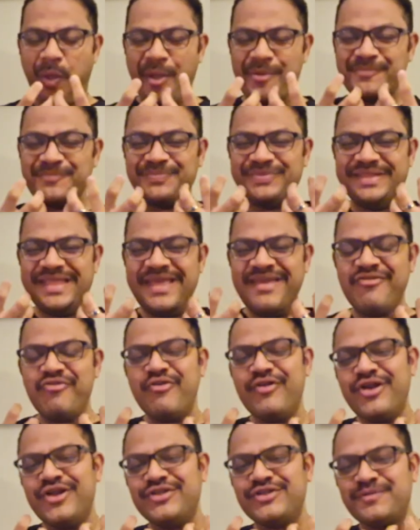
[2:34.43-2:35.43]
There
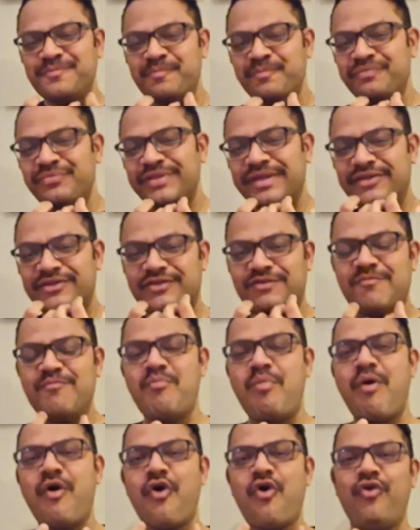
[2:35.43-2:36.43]
is
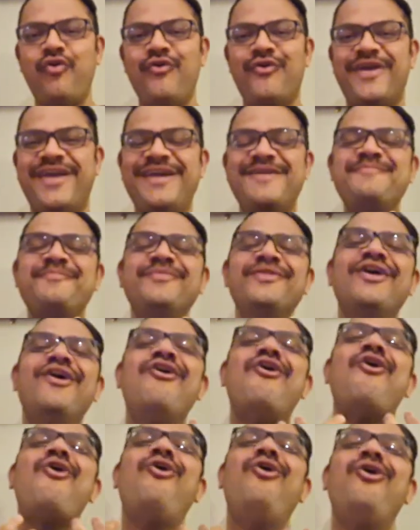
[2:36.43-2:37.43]
smoke
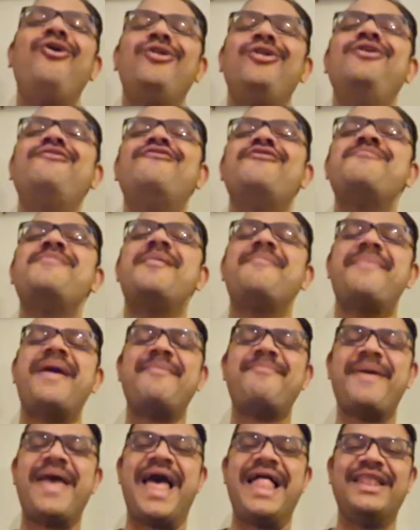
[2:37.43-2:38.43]
all over my
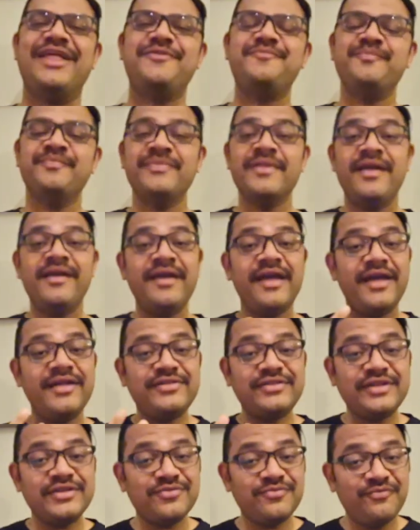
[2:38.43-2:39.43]
palate.
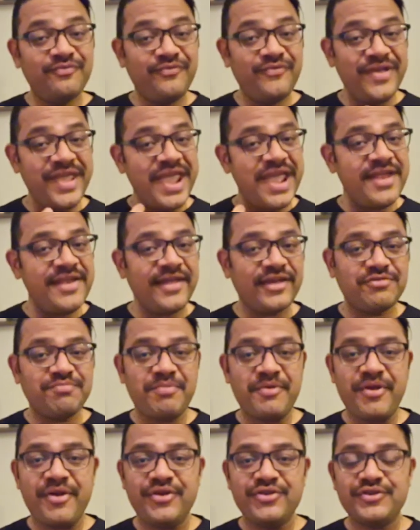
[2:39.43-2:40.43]
It's just weird
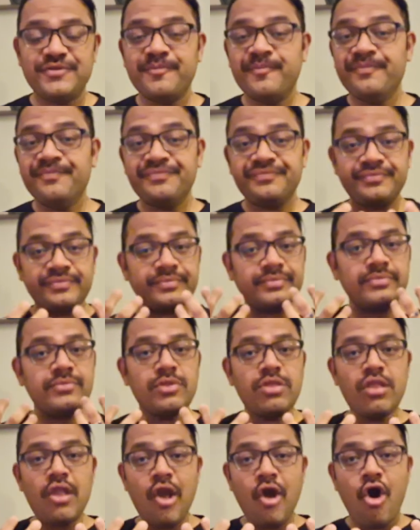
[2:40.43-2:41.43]
experience
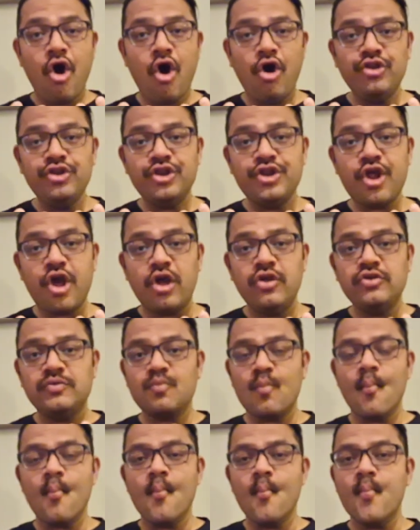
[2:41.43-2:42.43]
on the nose.
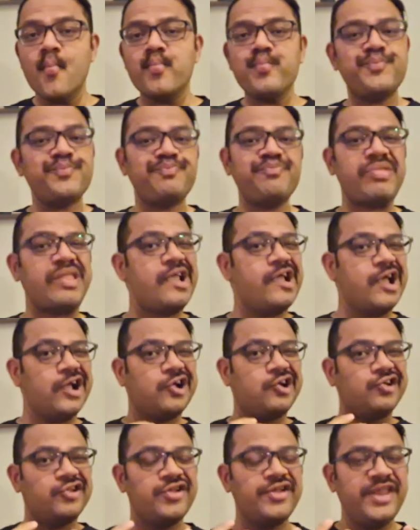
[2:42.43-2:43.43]

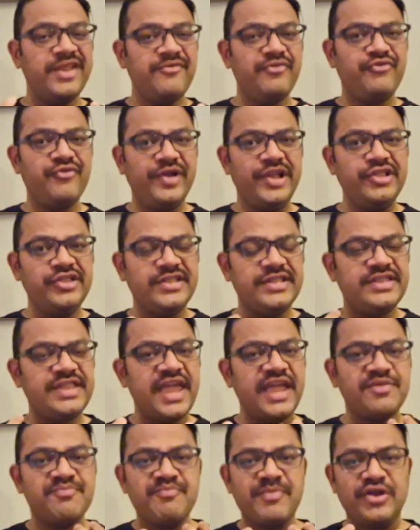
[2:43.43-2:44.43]
Couldn't even really
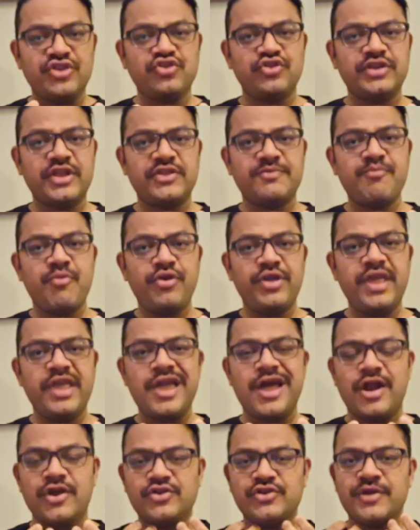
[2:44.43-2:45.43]
detect much of the smoky
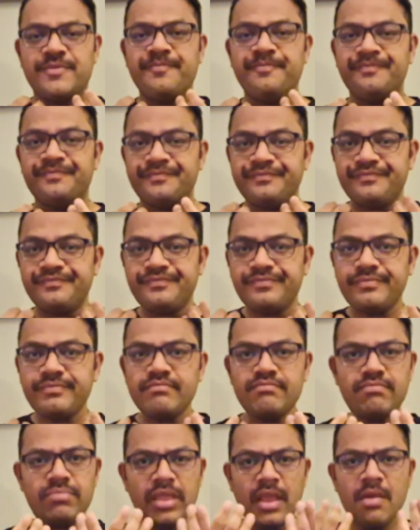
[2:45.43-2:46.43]
character,
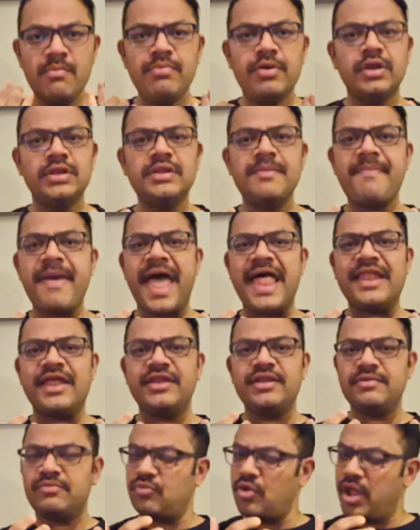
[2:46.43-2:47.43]
but on the
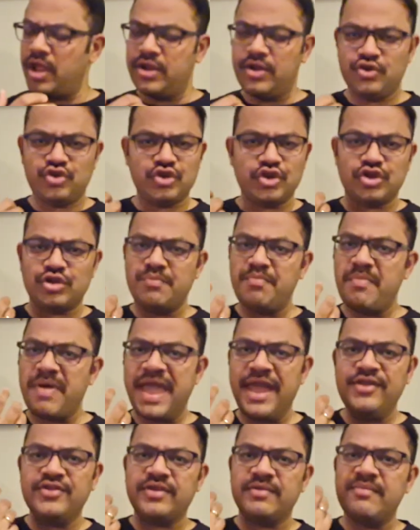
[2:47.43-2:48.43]
palate, it is just
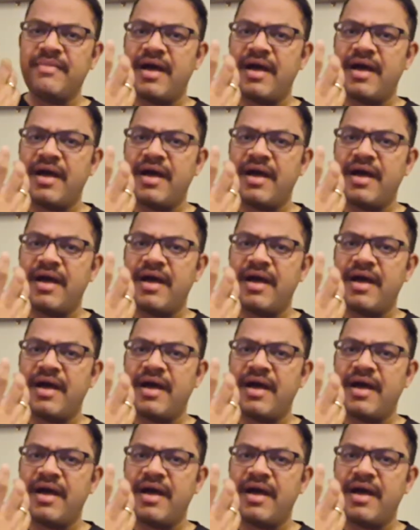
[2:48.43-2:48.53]
amazing.